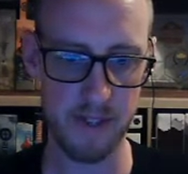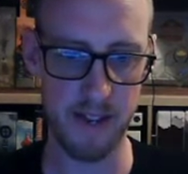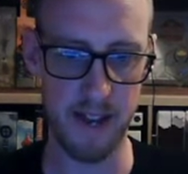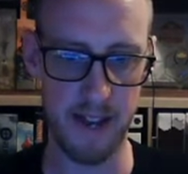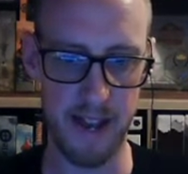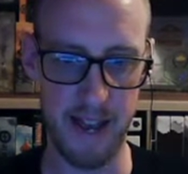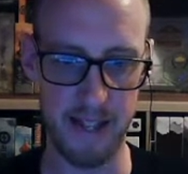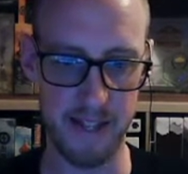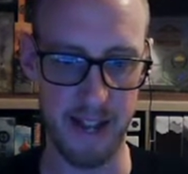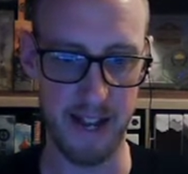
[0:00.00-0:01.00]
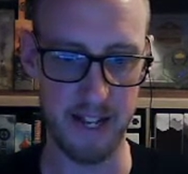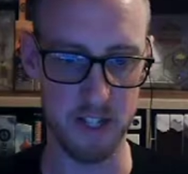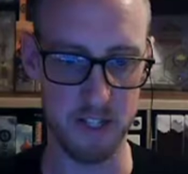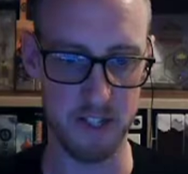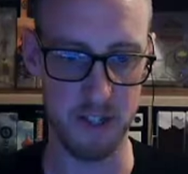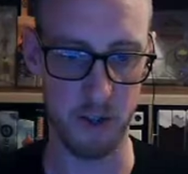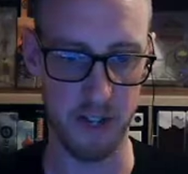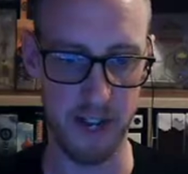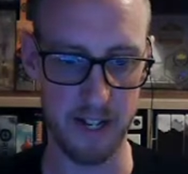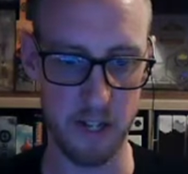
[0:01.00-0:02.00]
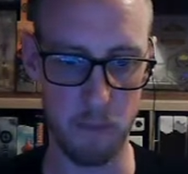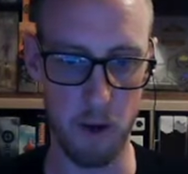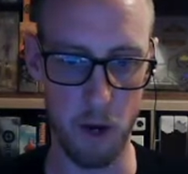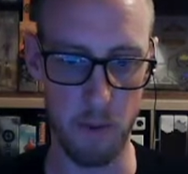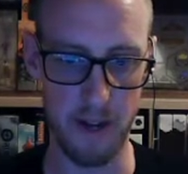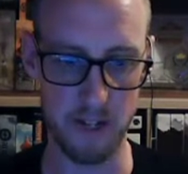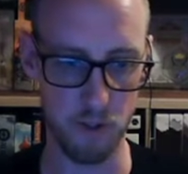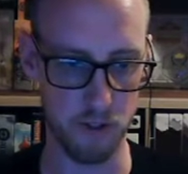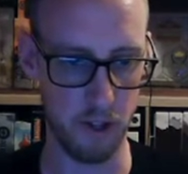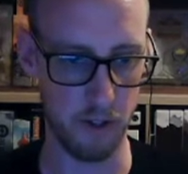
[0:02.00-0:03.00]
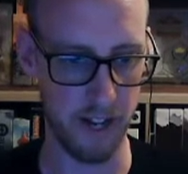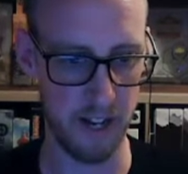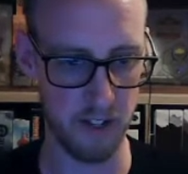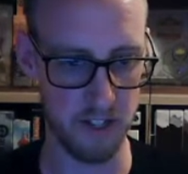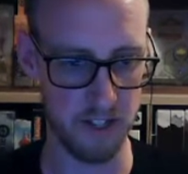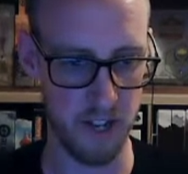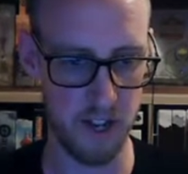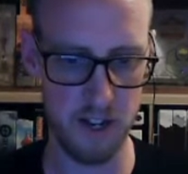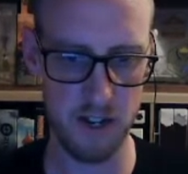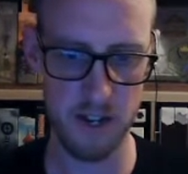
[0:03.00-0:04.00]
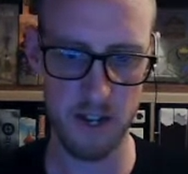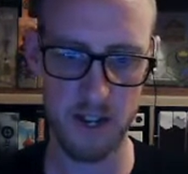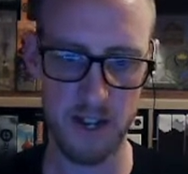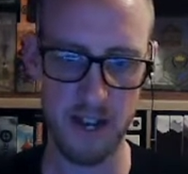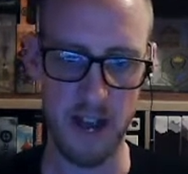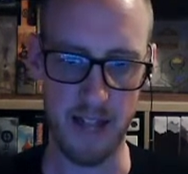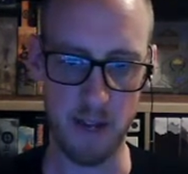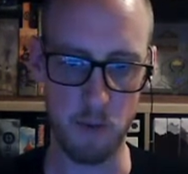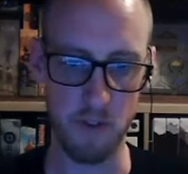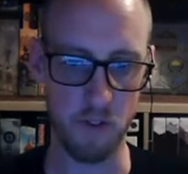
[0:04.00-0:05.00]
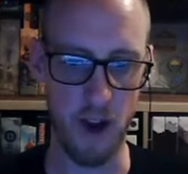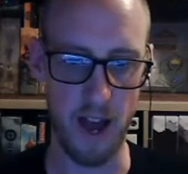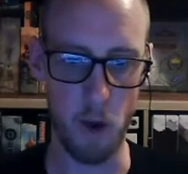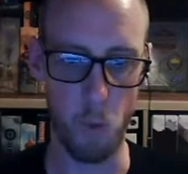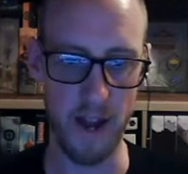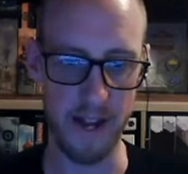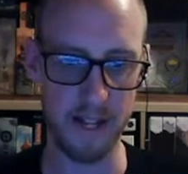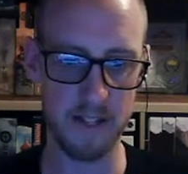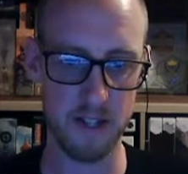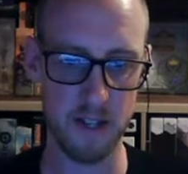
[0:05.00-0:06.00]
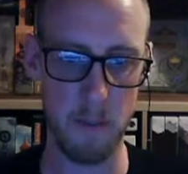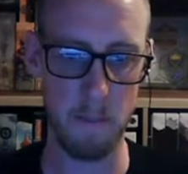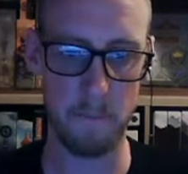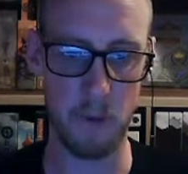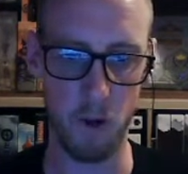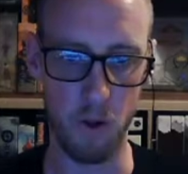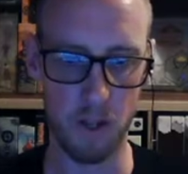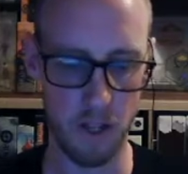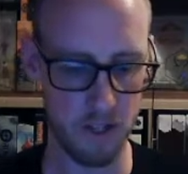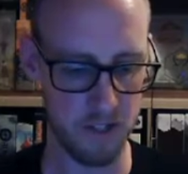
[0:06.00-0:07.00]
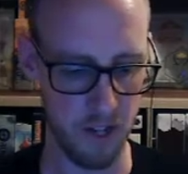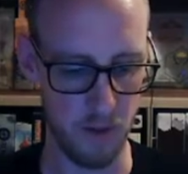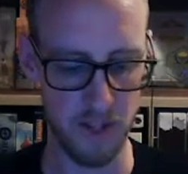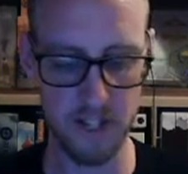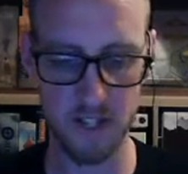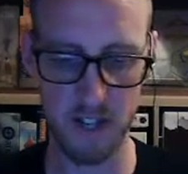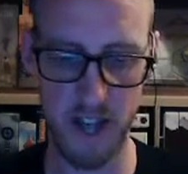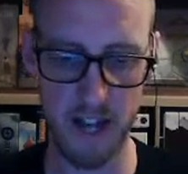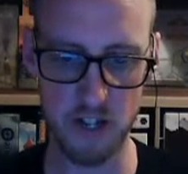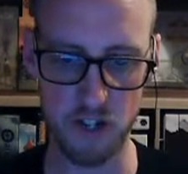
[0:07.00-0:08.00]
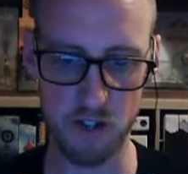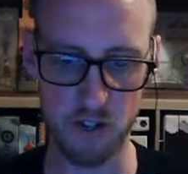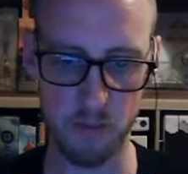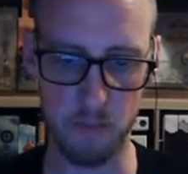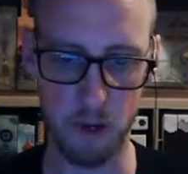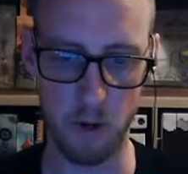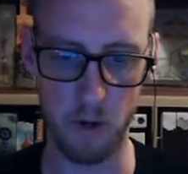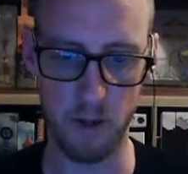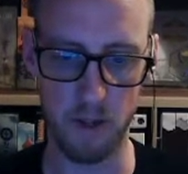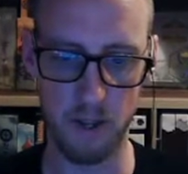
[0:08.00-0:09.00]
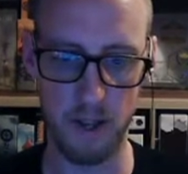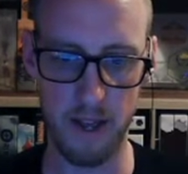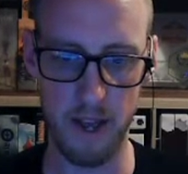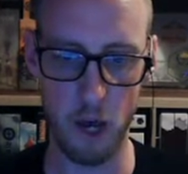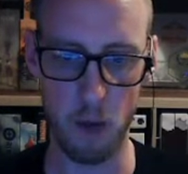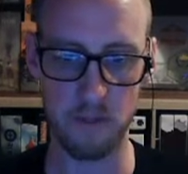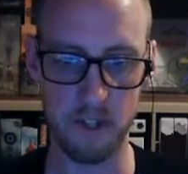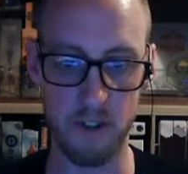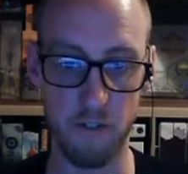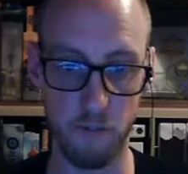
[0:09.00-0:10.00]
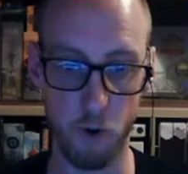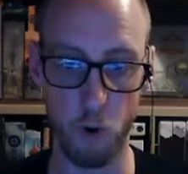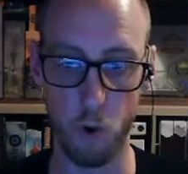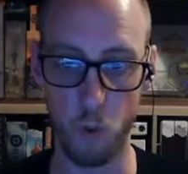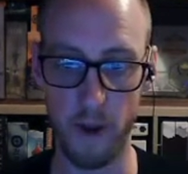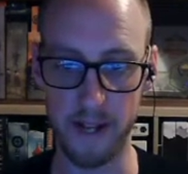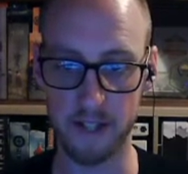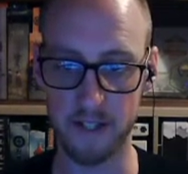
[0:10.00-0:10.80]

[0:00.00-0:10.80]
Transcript: And that is located at the bottom, and it's also located on the side. And then we've got a weight pull. So this engine can pull up to 4 weights.